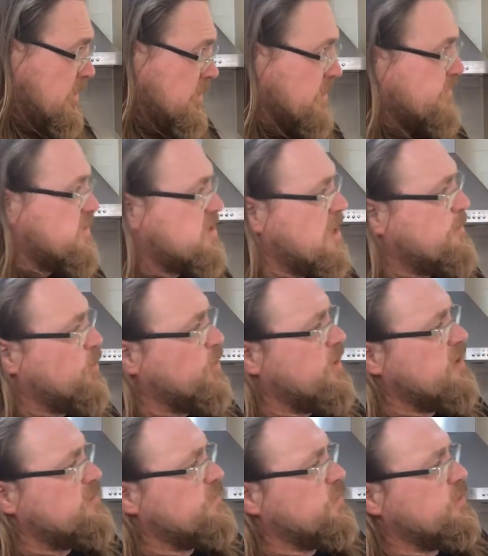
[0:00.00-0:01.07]
I have to take my
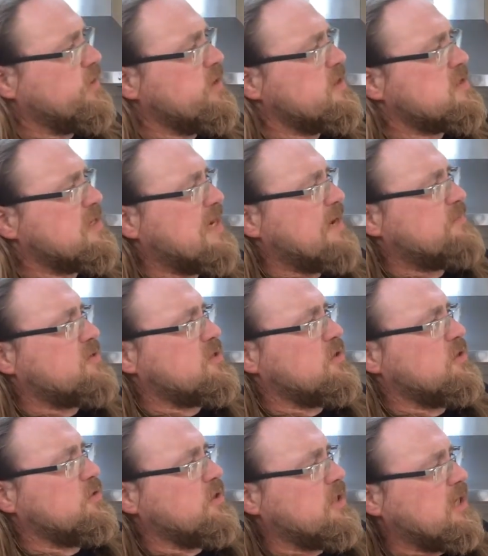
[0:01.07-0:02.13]
word for it. It's
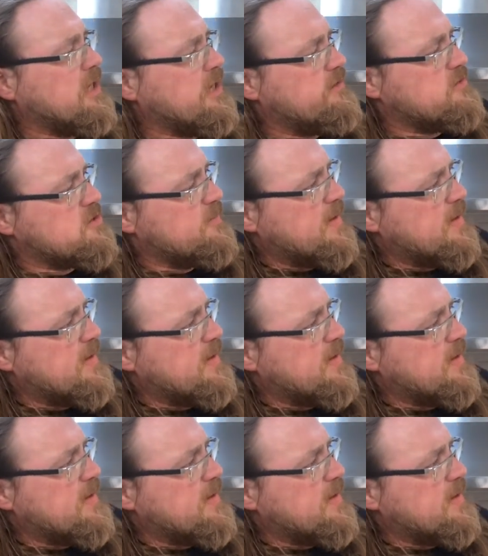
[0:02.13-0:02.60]
absolutely clear as a